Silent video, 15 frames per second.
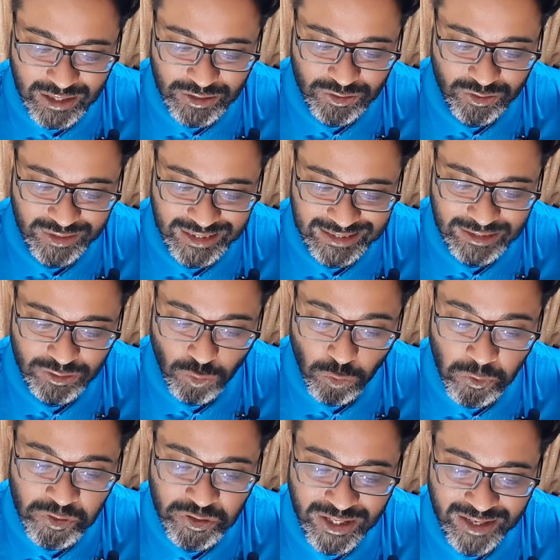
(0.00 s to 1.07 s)
So this is
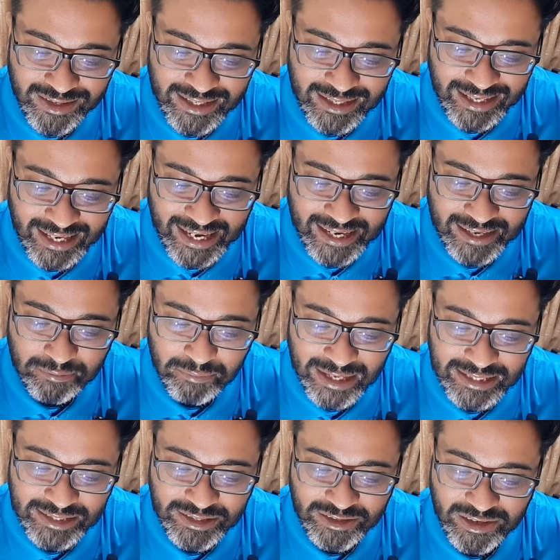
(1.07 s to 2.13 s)
Un Jardin and
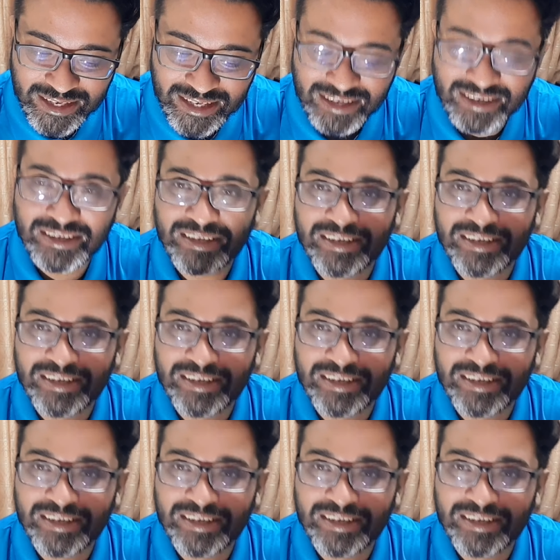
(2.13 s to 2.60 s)
Mediterranean.